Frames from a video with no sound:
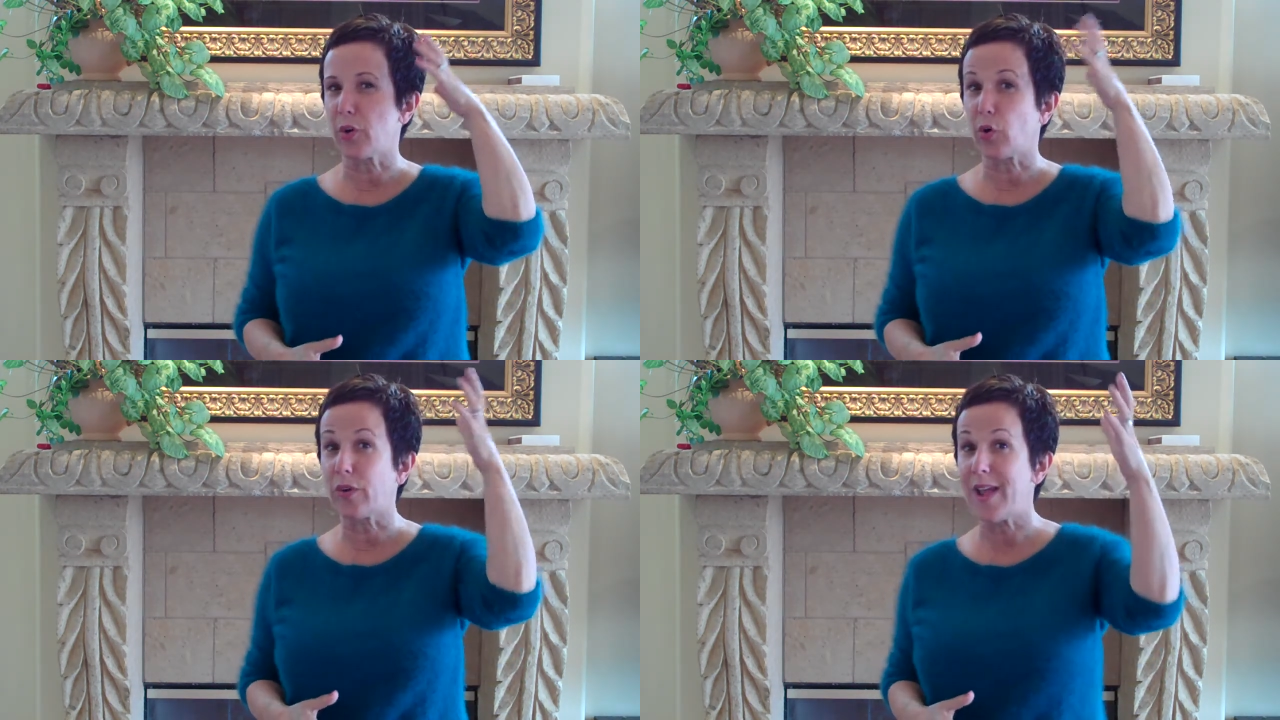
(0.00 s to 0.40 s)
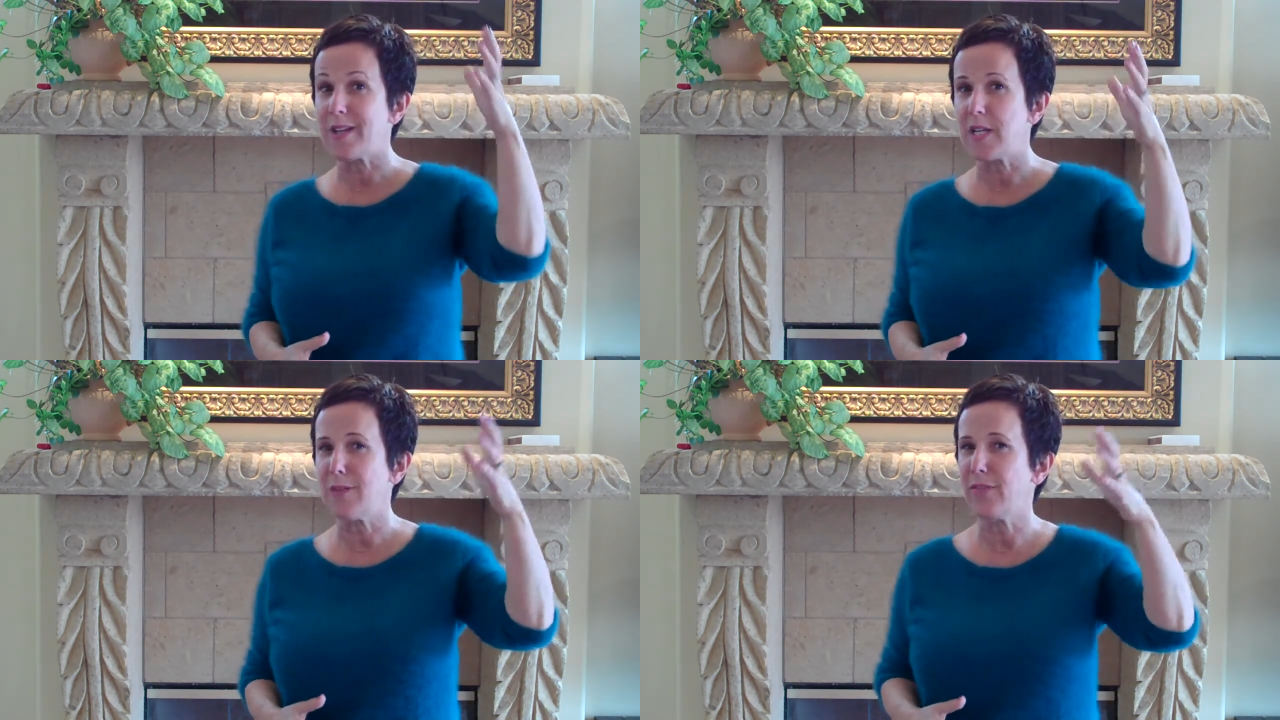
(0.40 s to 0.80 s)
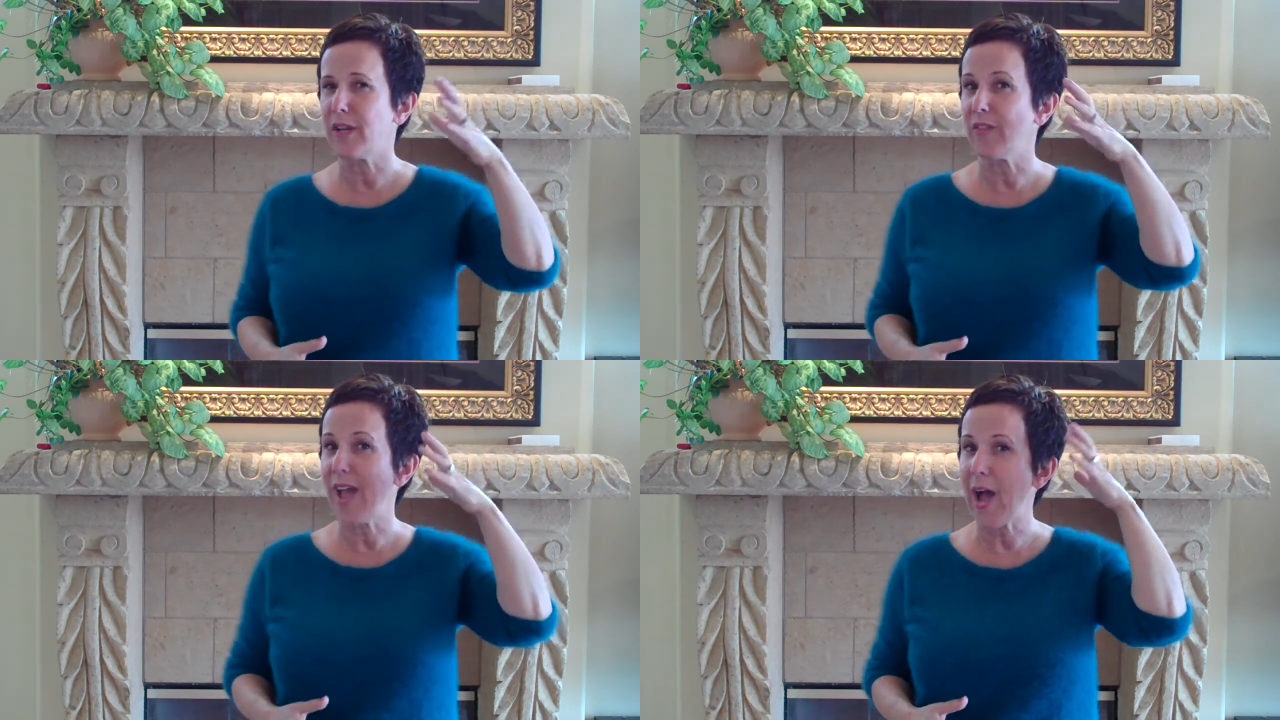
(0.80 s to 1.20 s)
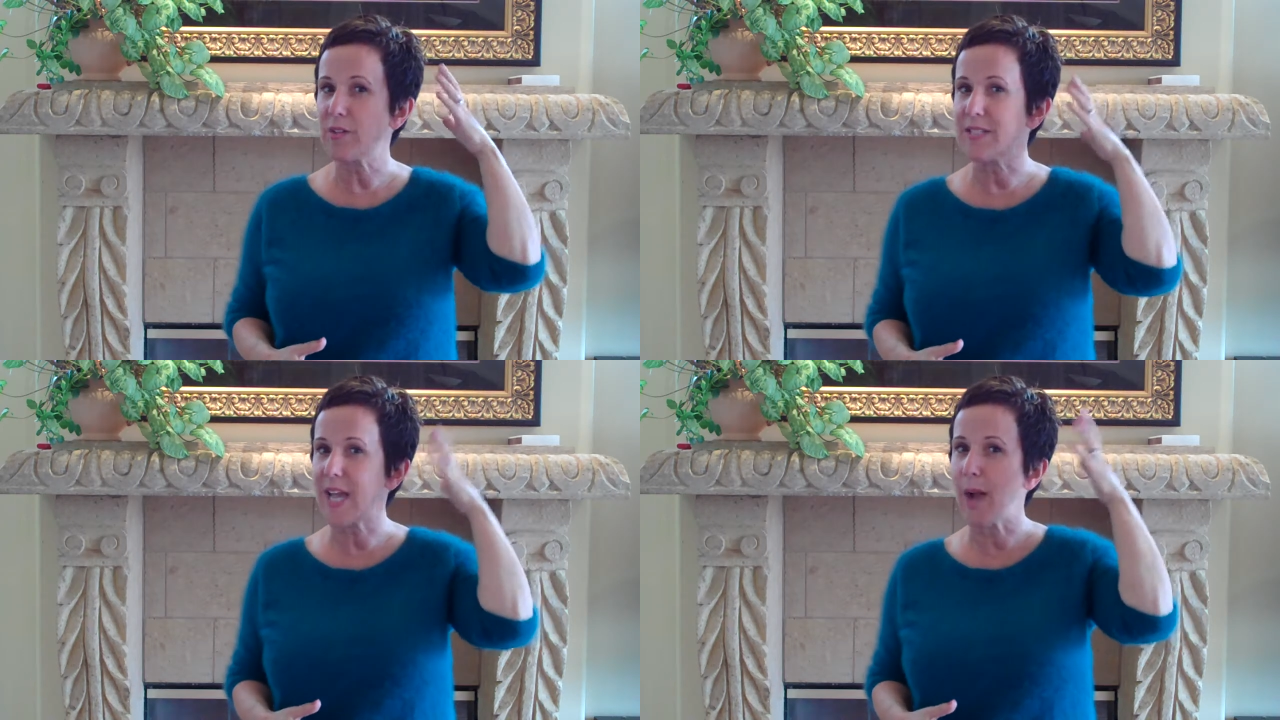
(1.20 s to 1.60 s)
the creativity of
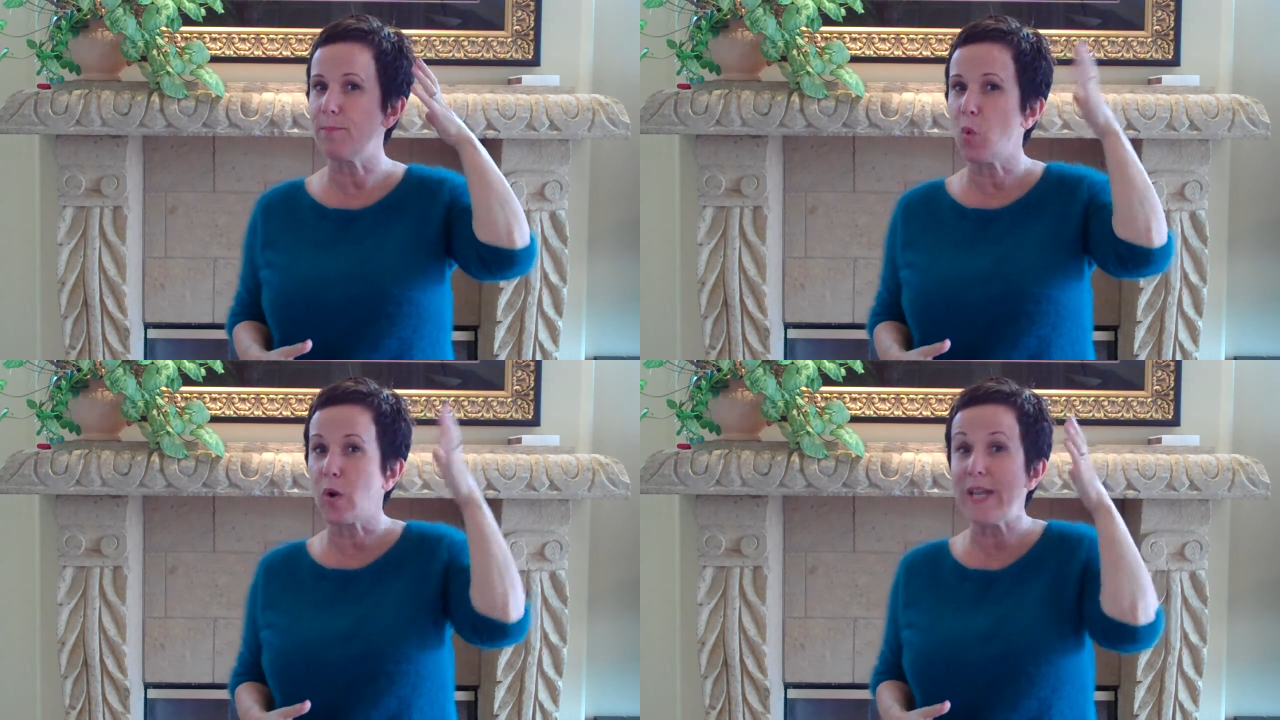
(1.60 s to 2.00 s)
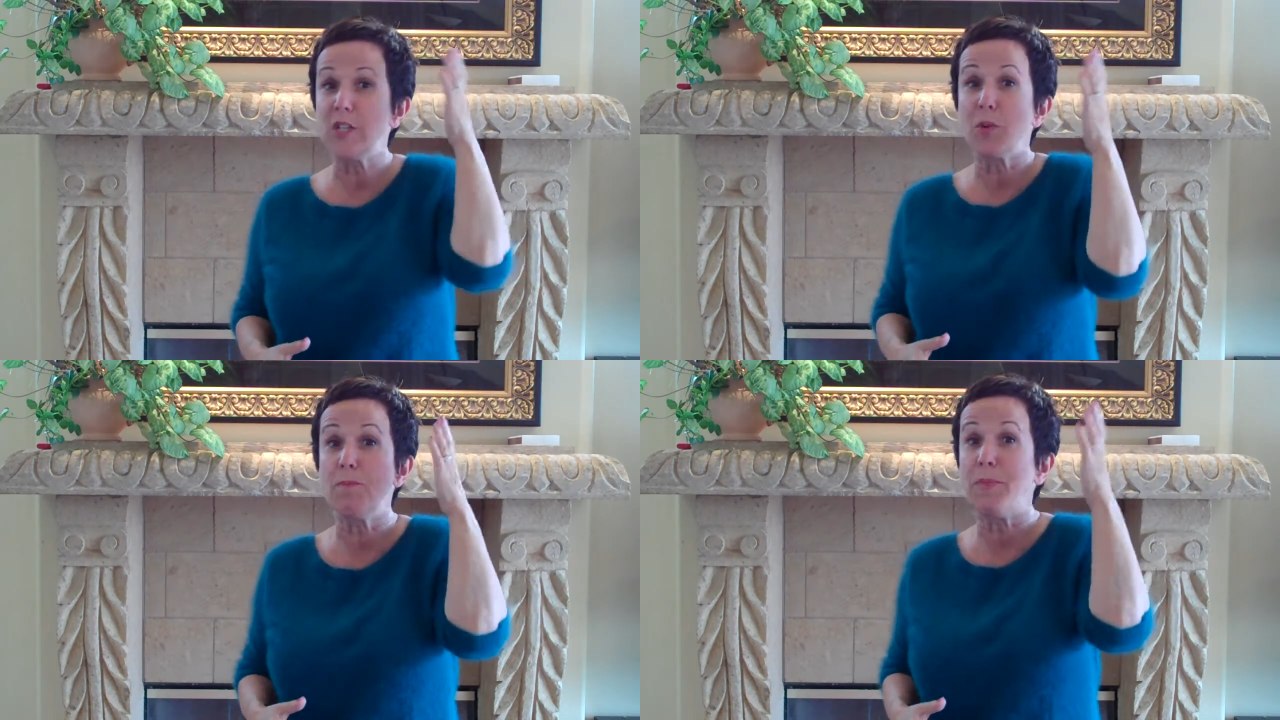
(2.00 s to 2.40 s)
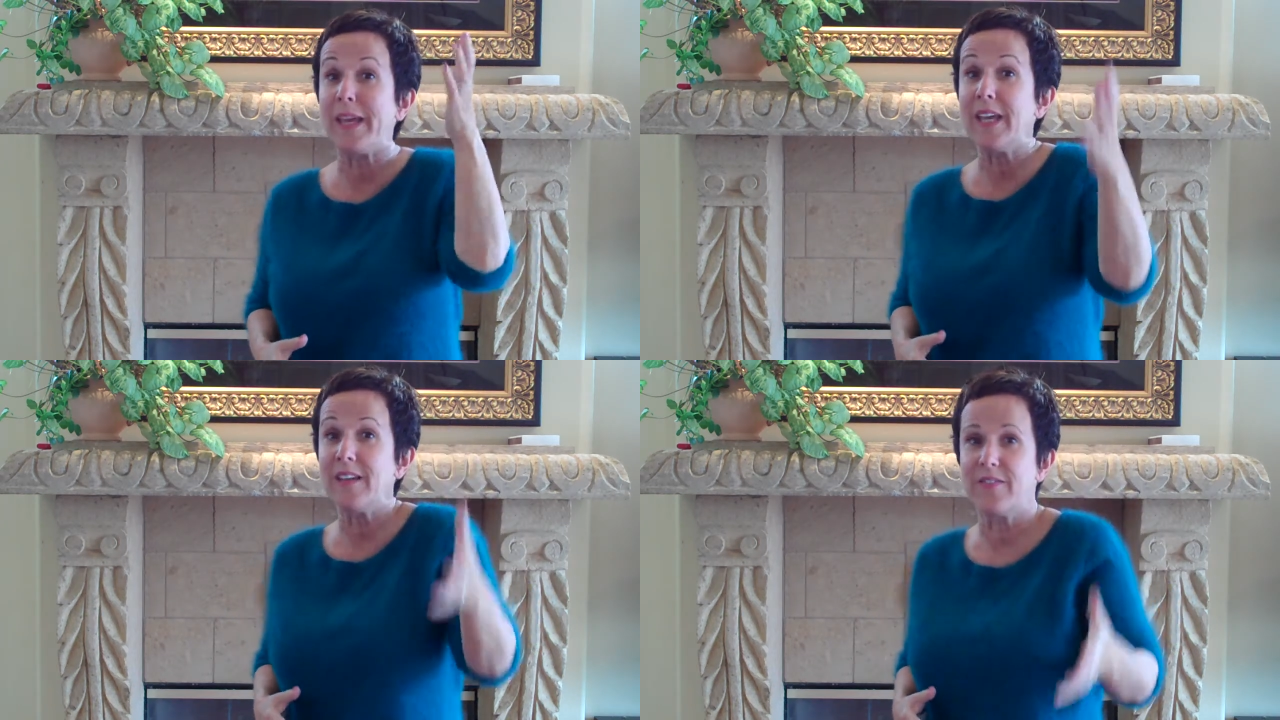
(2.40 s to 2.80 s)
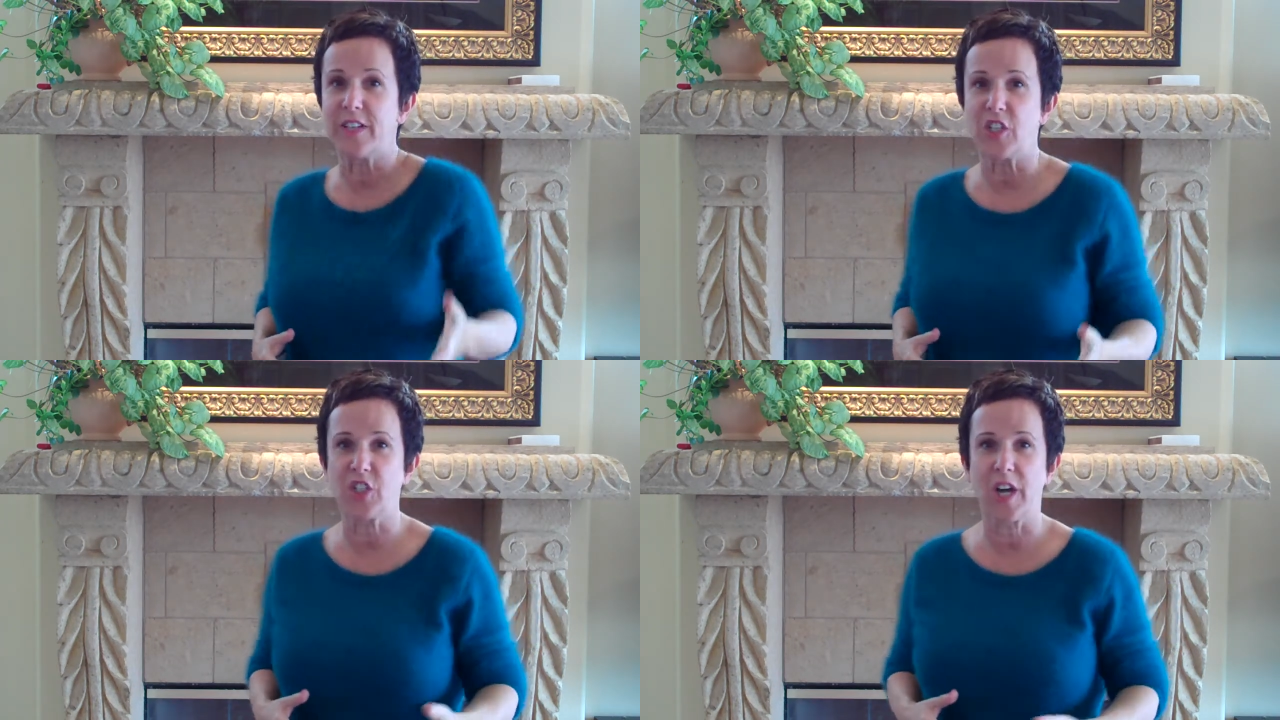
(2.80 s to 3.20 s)
how to tap more into being a
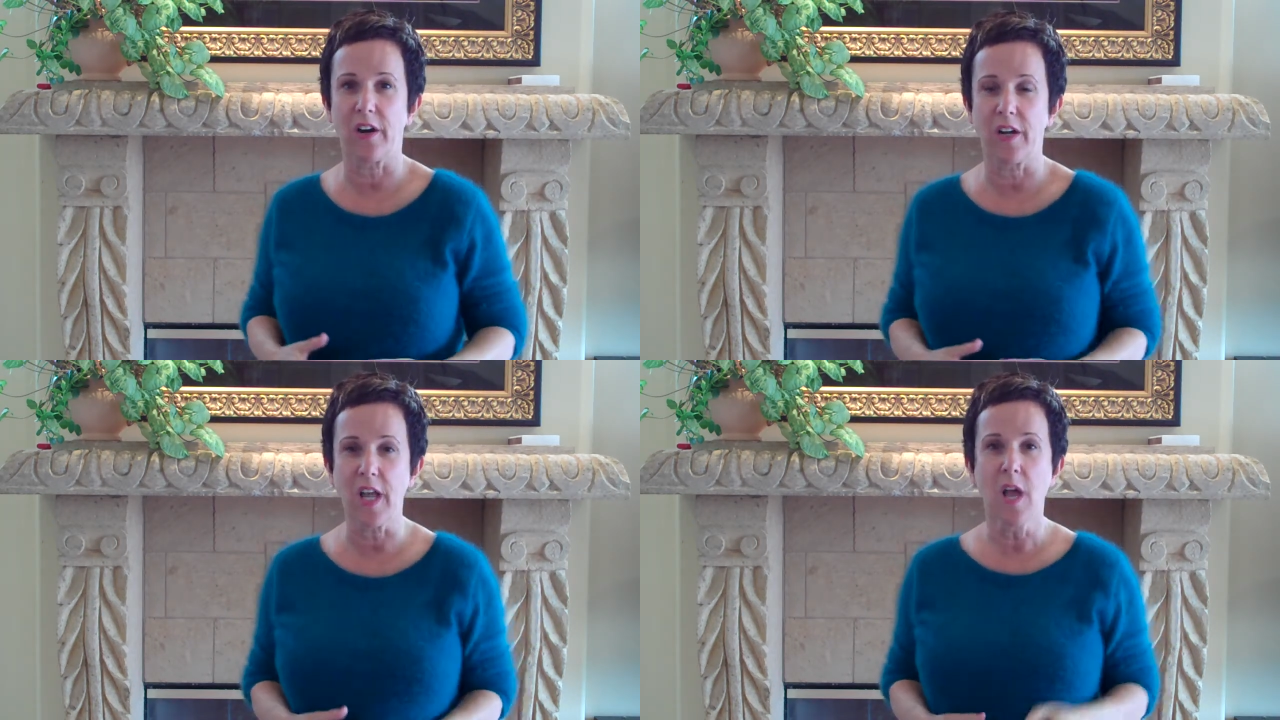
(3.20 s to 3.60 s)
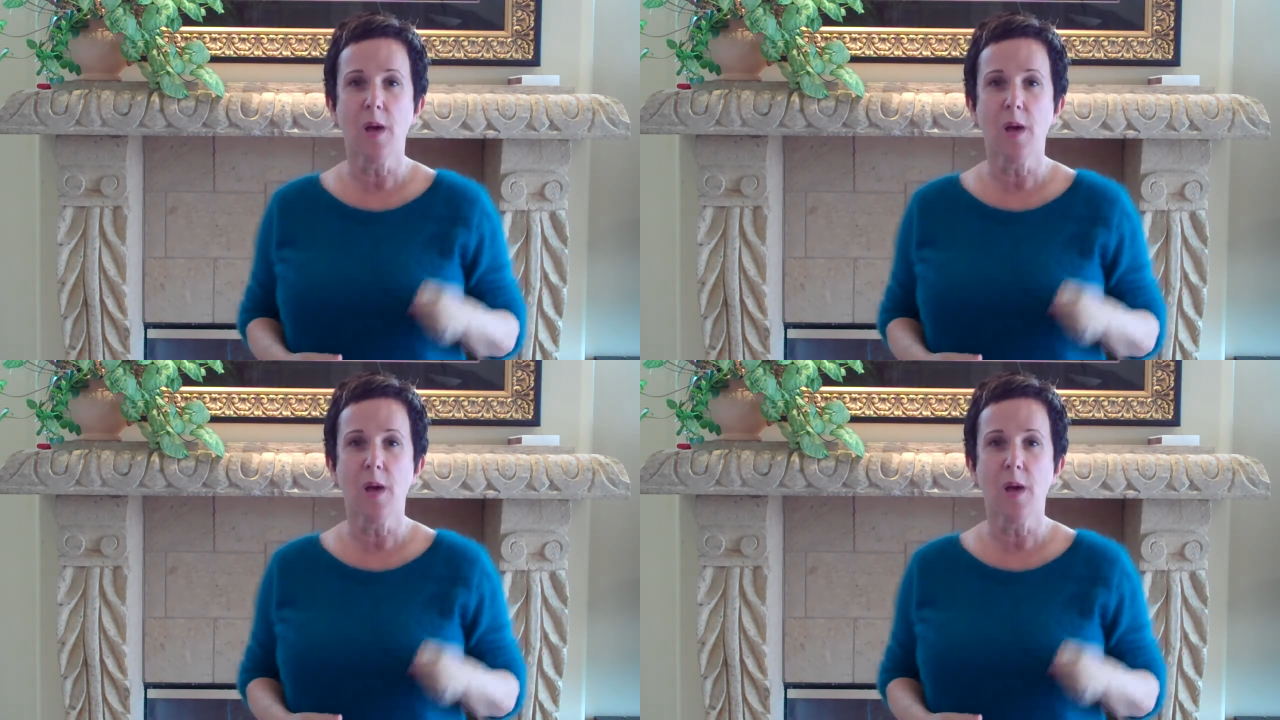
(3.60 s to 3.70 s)
visionary,